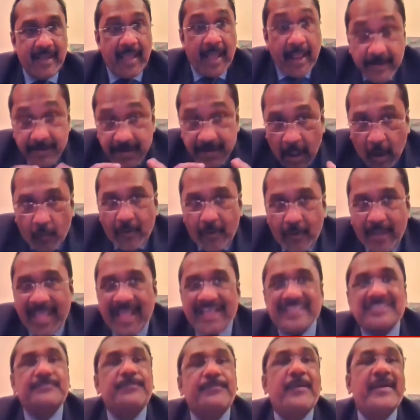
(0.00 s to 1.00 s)
Now,
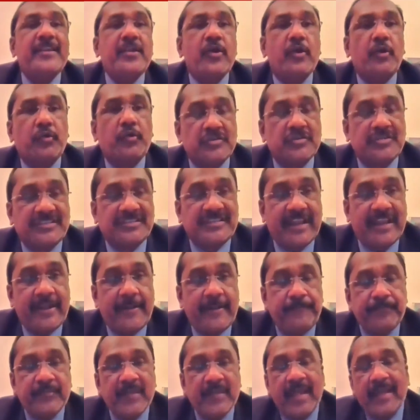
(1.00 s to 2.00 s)
as per your
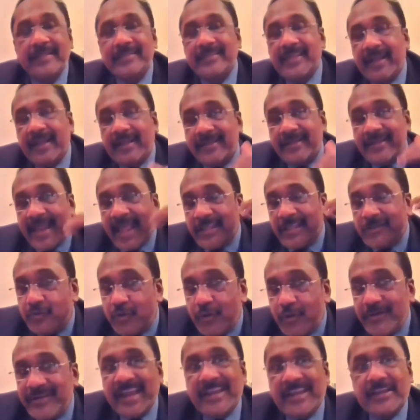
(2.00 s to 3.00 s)
question, the
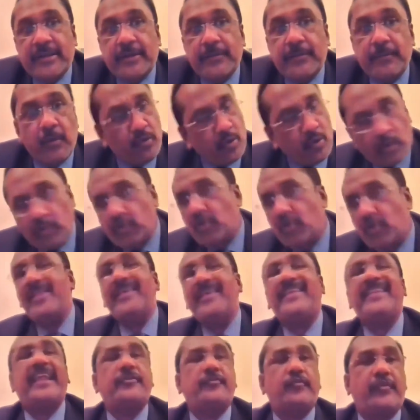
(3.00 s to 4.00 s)
graduate attributes, not only
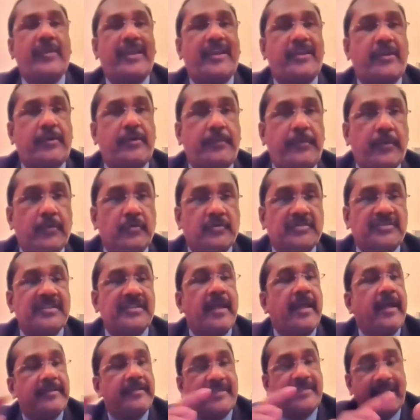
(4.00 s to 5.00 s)
graduate attributes,
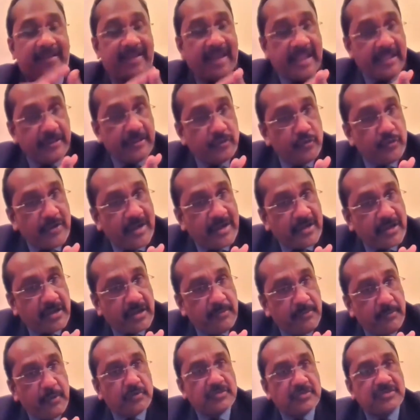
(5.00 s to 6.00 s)
the graduate
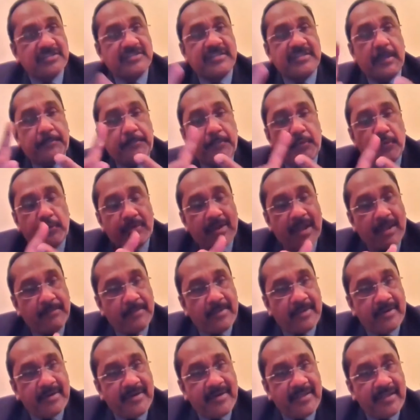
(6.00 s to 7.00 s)
attributes, the program
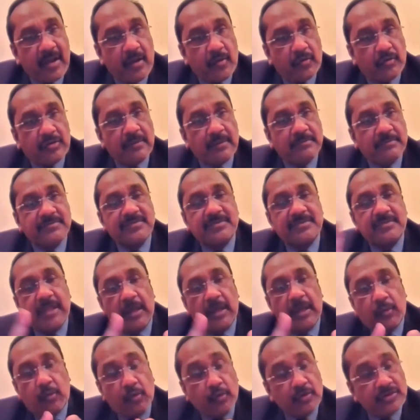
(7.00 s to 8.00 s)
learning outcomes, the
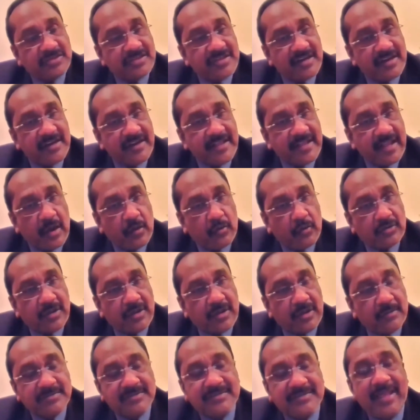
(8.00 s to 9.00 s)
course learning
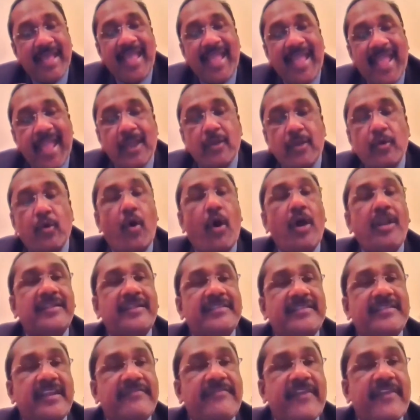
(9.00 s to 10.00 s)
outcomes, and all
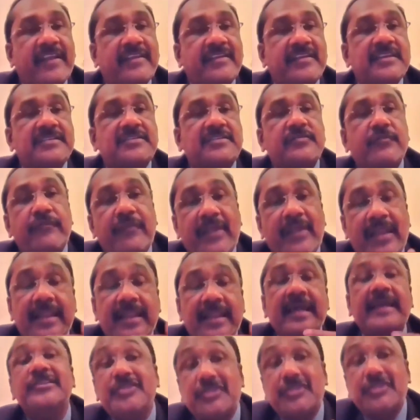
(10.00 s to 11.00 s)
other factors will
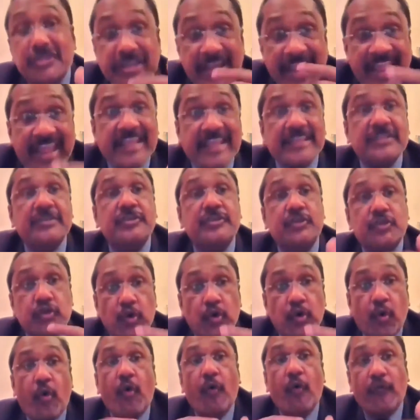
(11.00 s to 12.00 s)

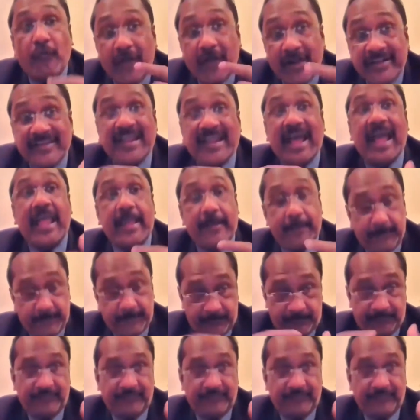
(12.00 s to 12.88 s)
change over time.